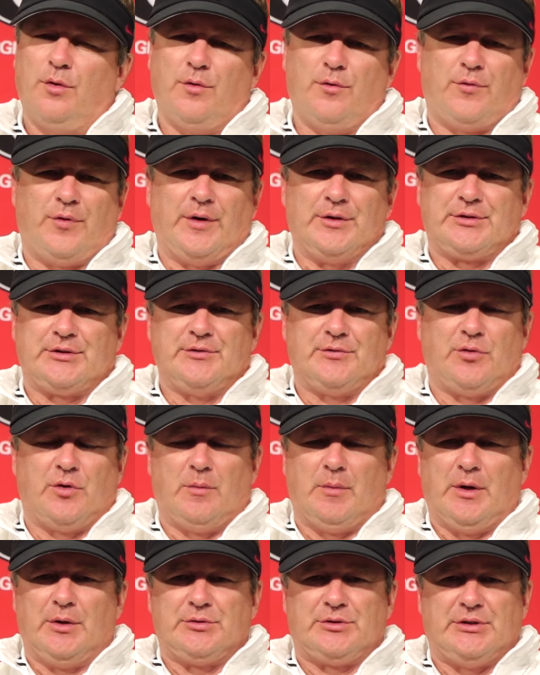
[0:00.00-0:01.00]
First and
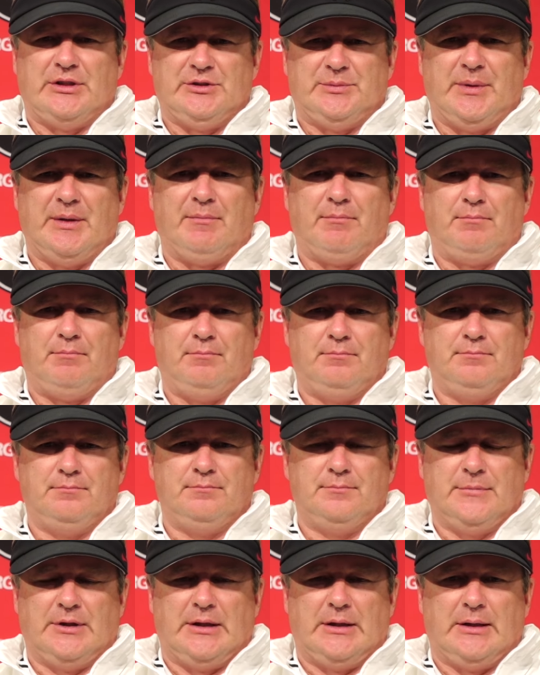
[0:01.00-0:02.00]
foremost, he's been
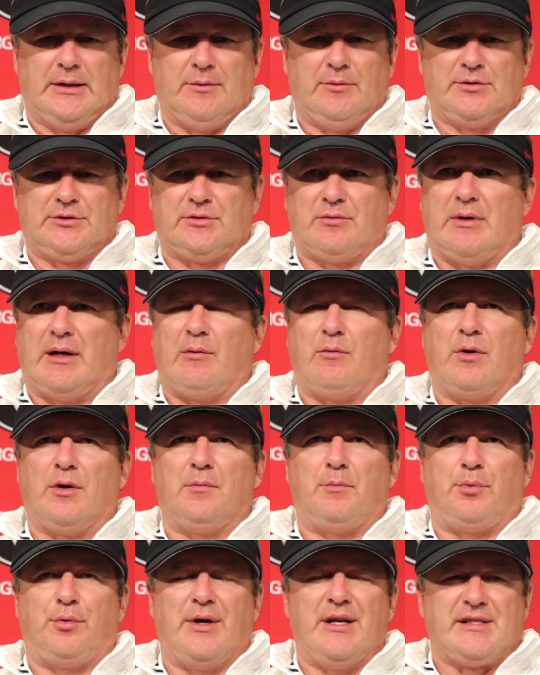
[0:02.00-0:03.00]

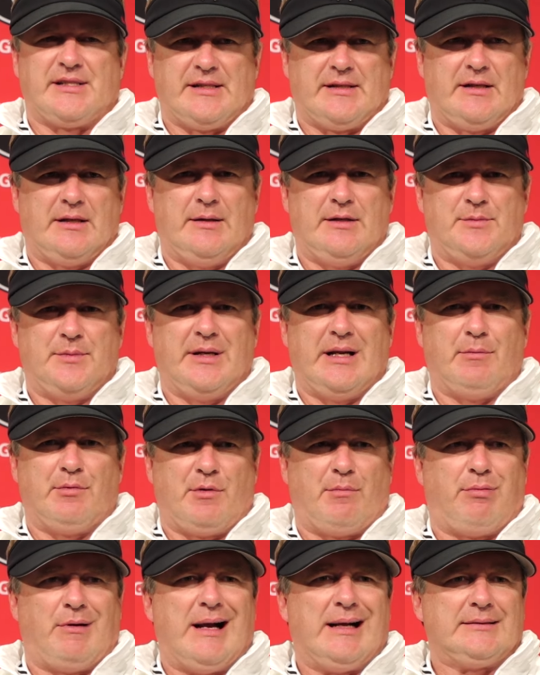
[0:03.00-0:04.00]
present. He's been
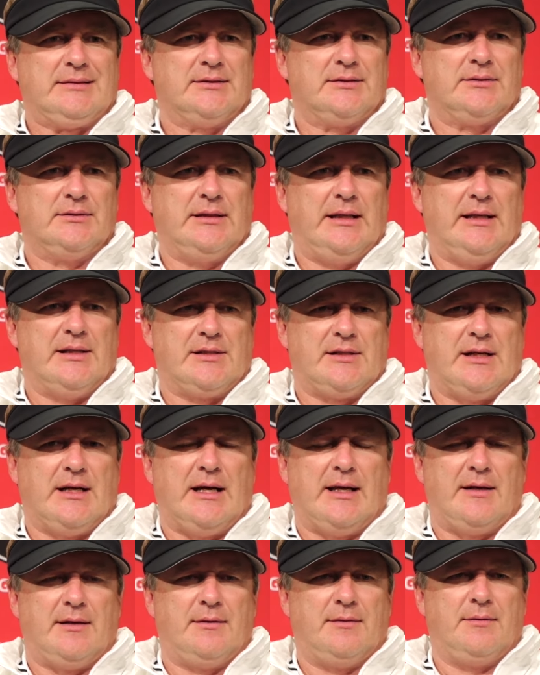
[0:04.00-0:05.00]
able to practice. He
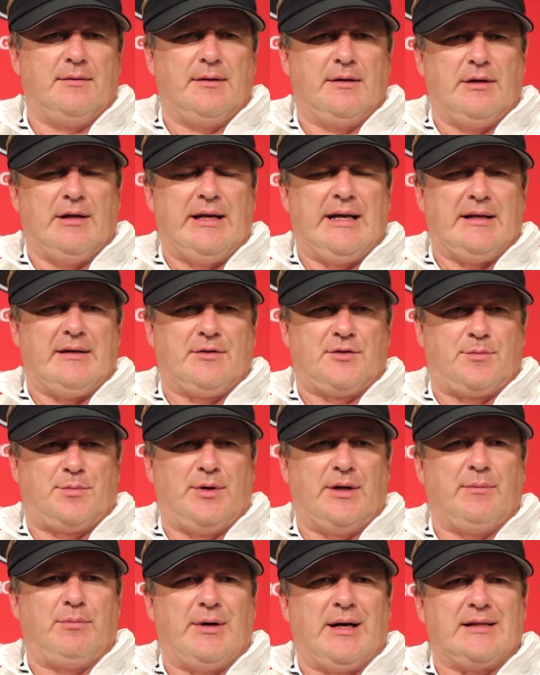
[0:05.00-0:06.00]
had
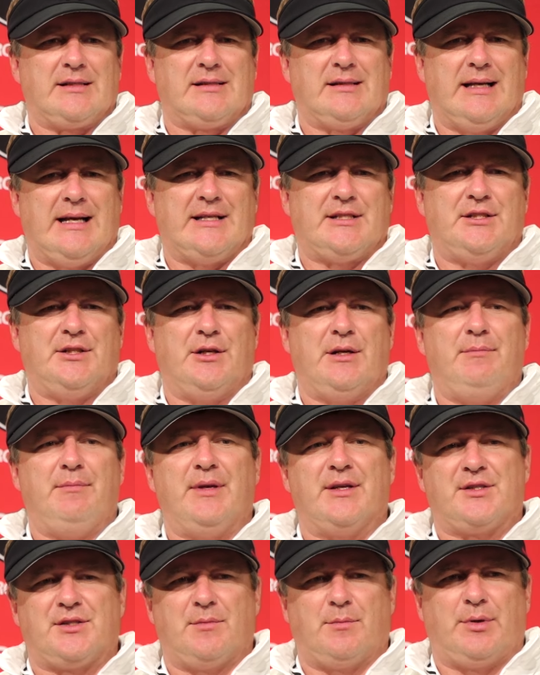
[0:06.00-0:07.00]
spring practice last year. He
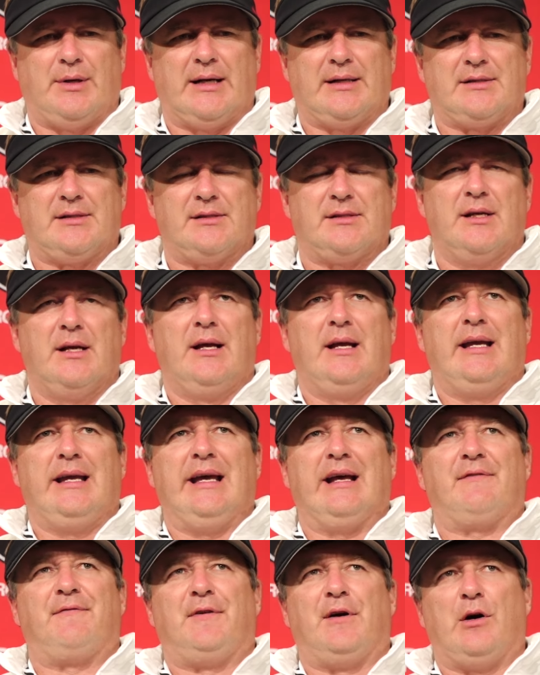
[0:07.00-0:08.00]
missed some practices.
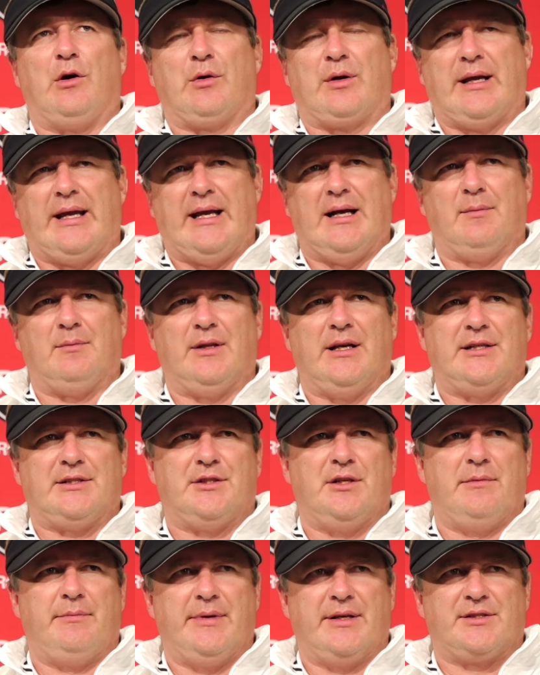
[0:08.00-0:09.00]
He had fall camp
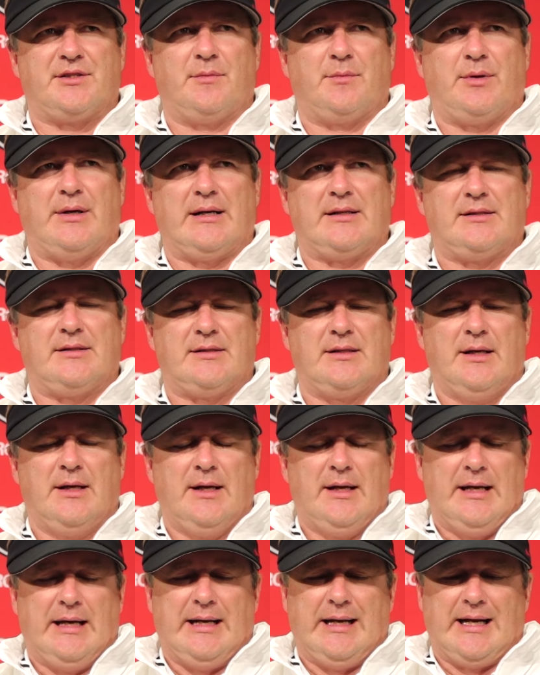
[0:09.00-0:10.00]
last year. He missed some practices.
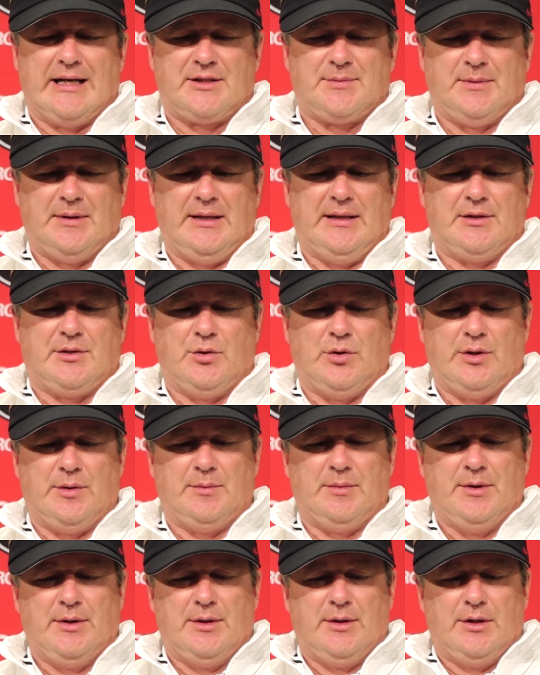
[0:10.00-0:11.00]
And I explained to
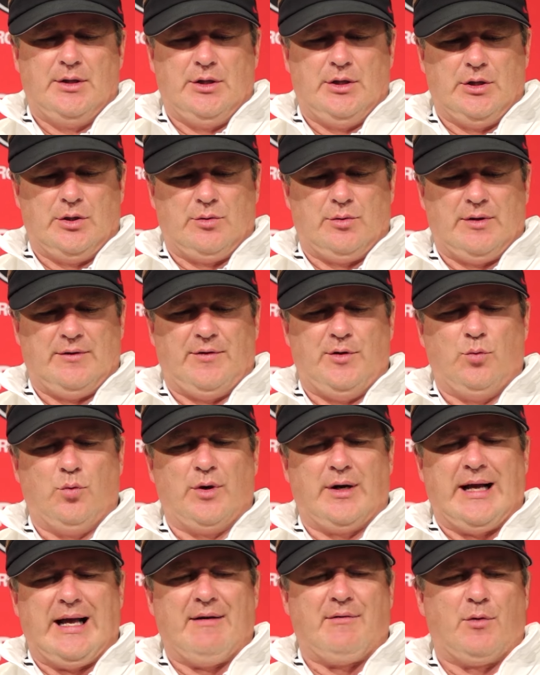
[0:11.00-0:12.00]
him, you know, if you
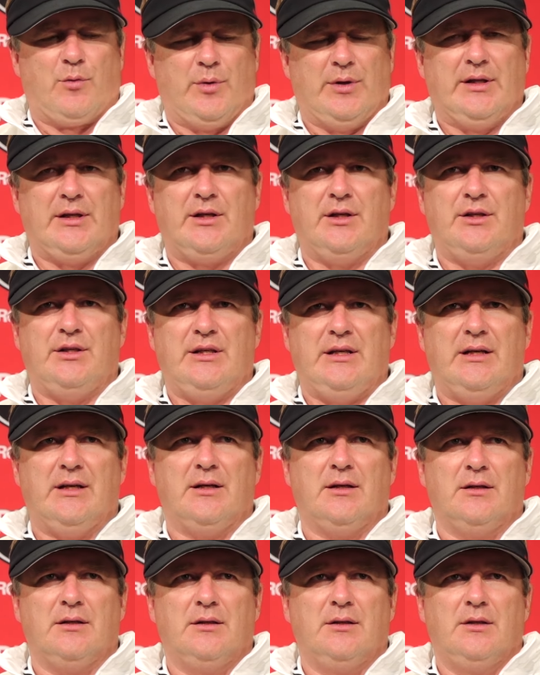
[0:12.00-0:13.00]
want to have a really good
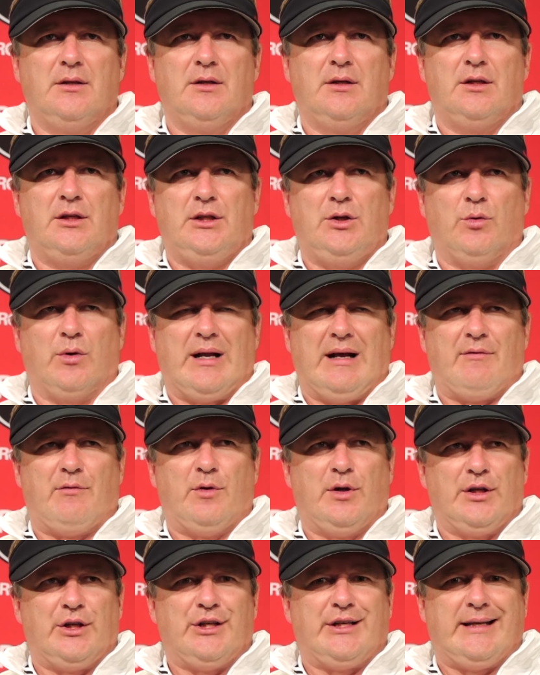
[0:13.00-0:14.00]
year, you want to have
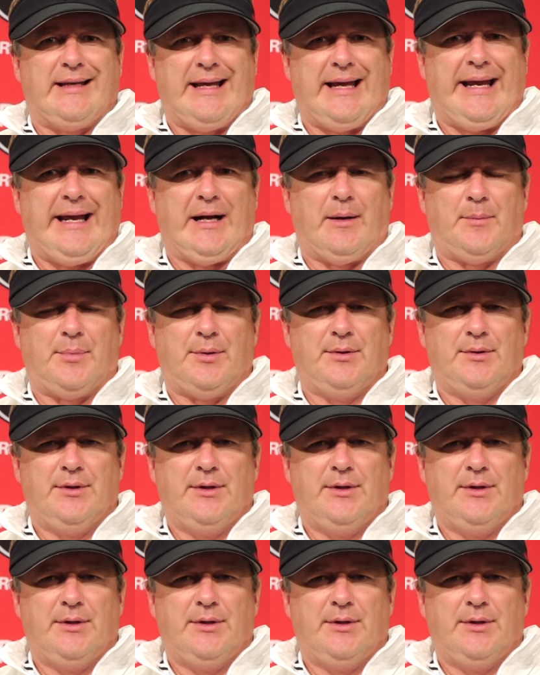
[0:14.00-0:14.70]
a really good camp.